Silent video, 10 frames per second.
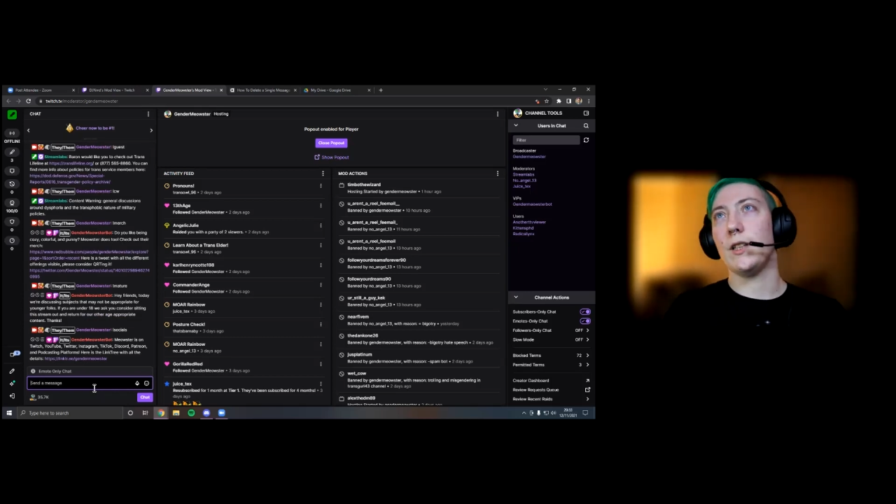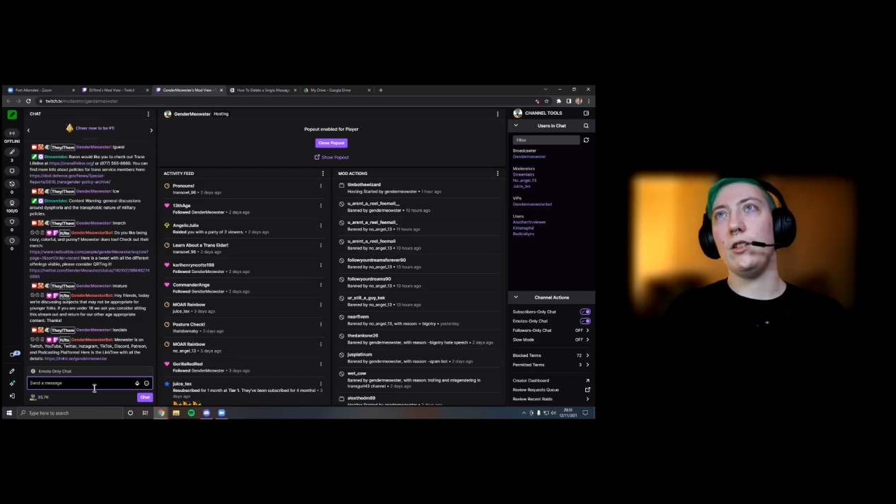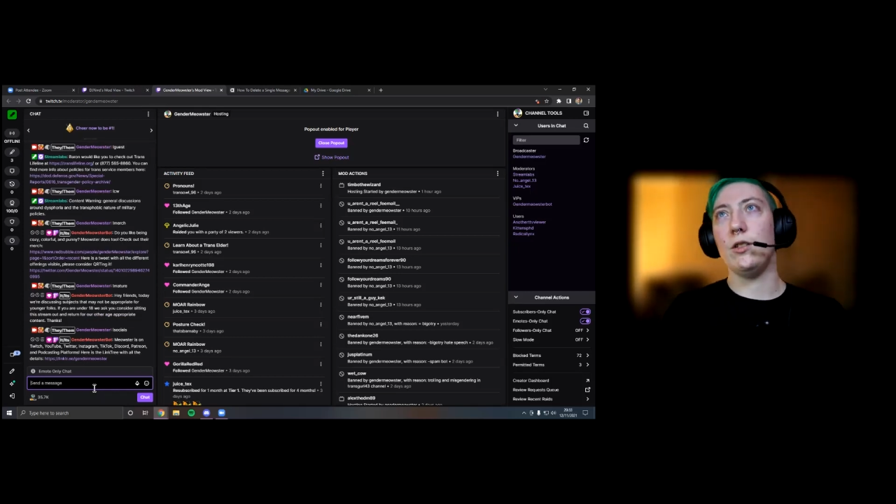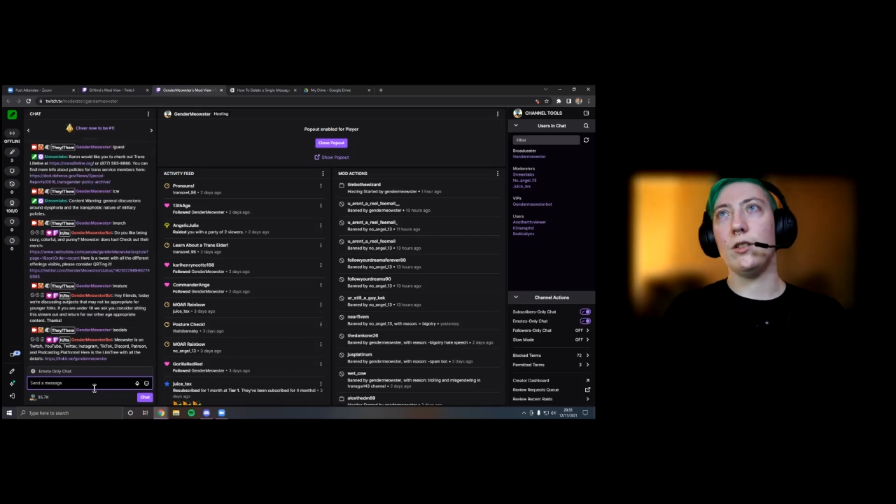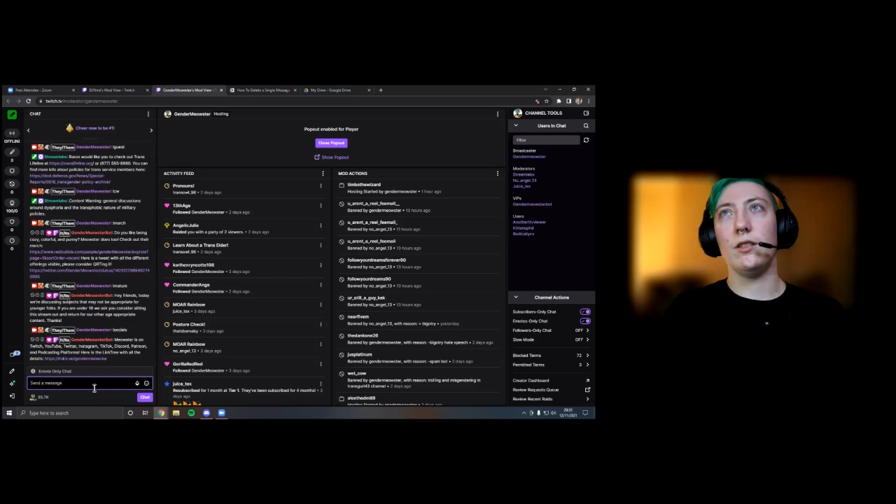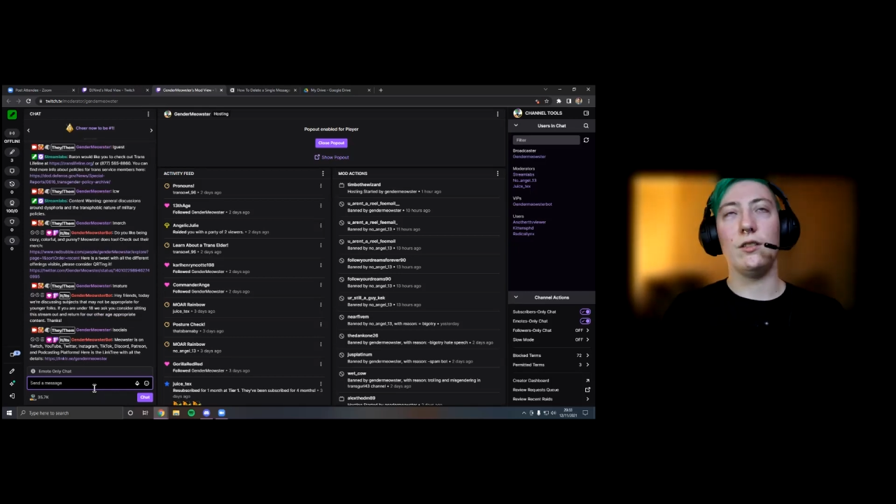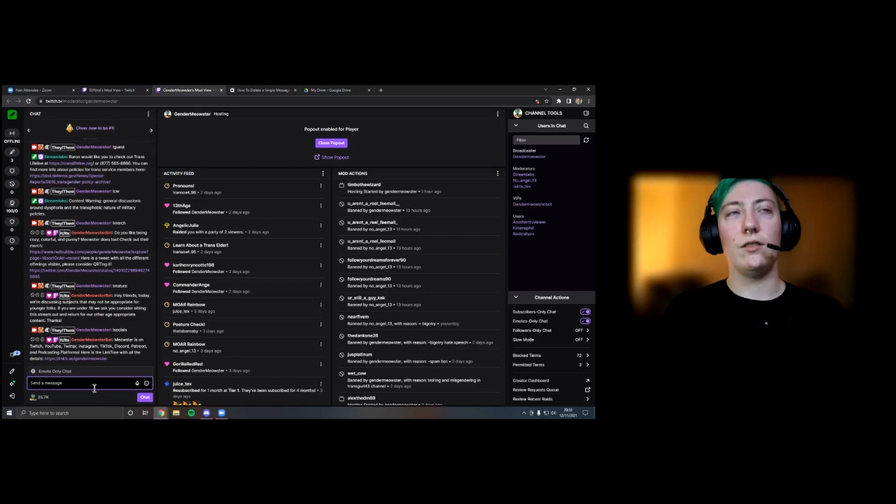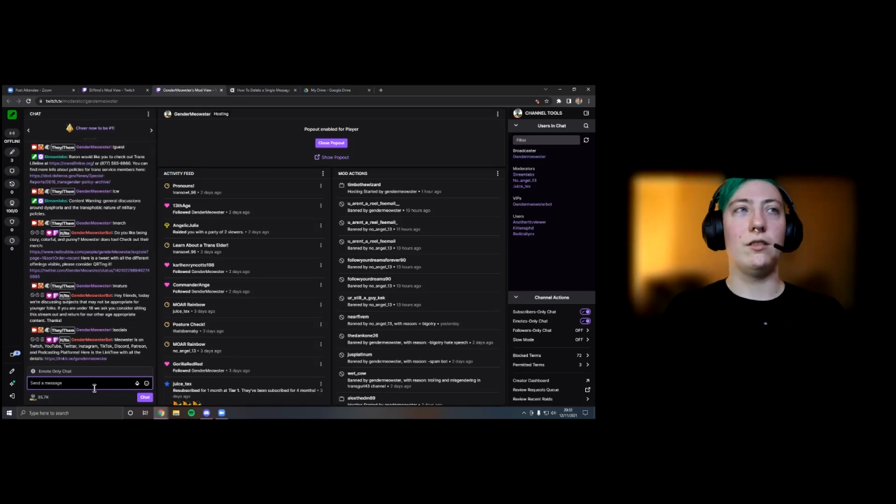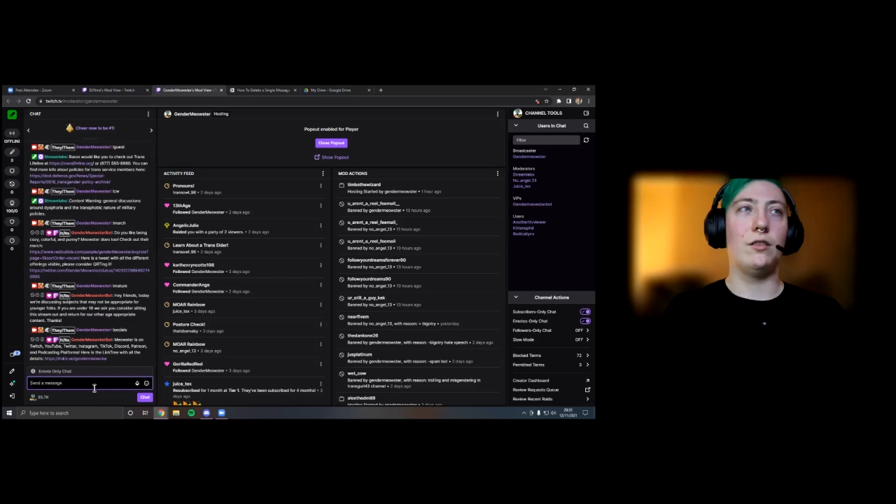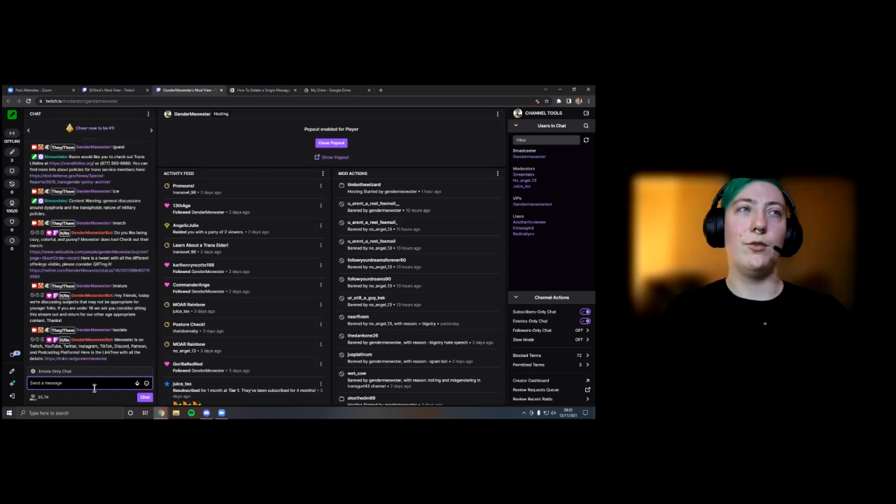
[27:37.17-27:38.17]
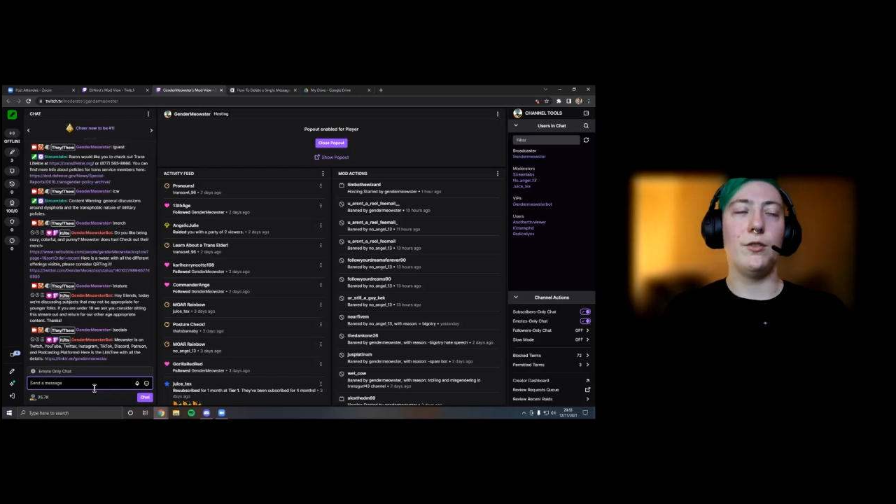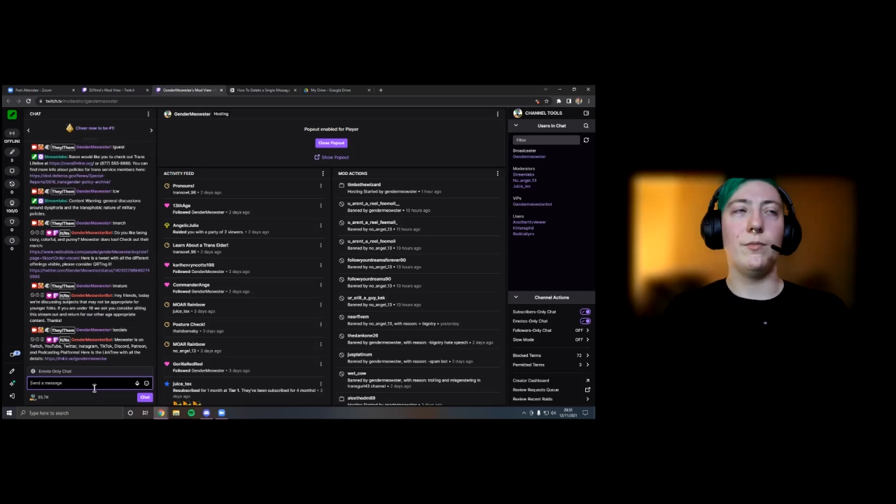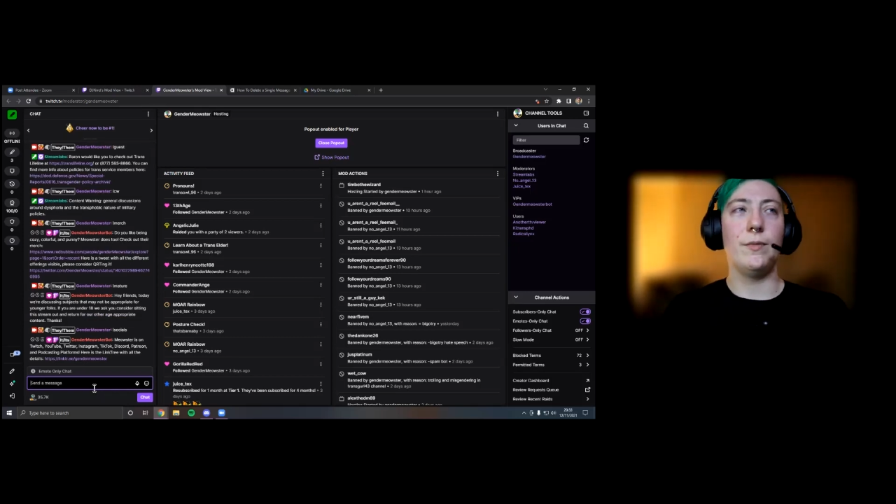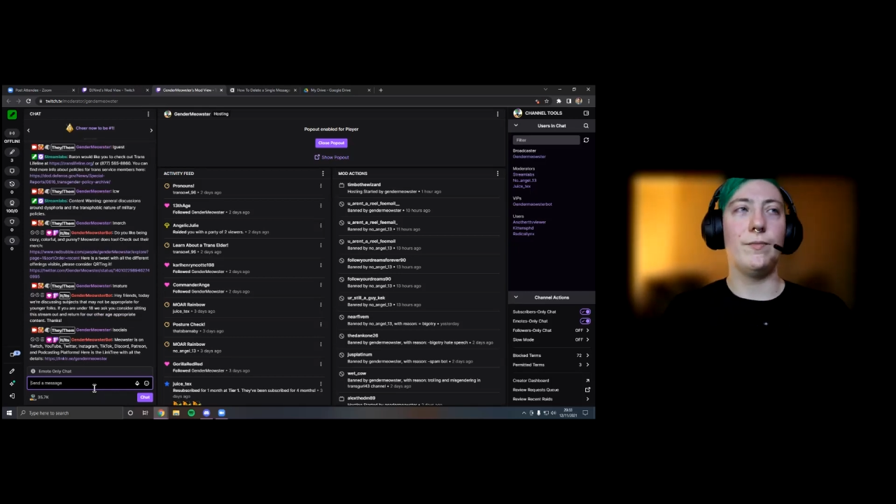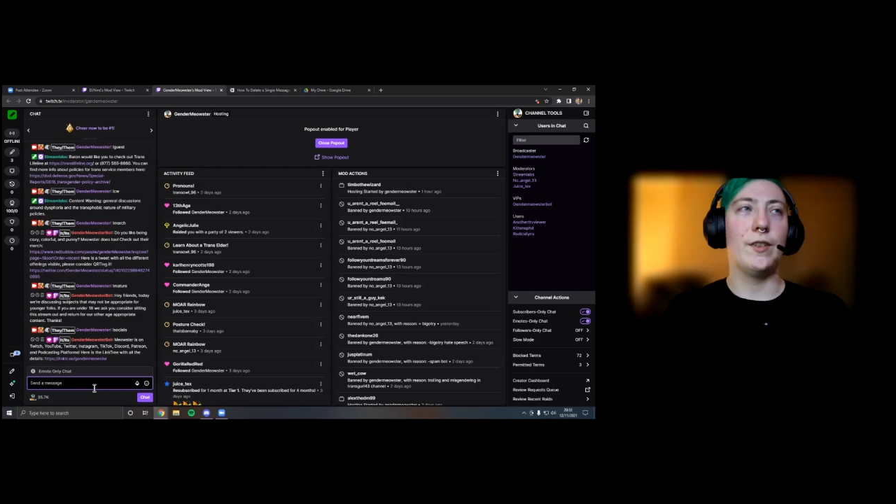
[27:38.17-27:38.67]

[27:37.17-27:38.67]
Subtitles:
then you can do them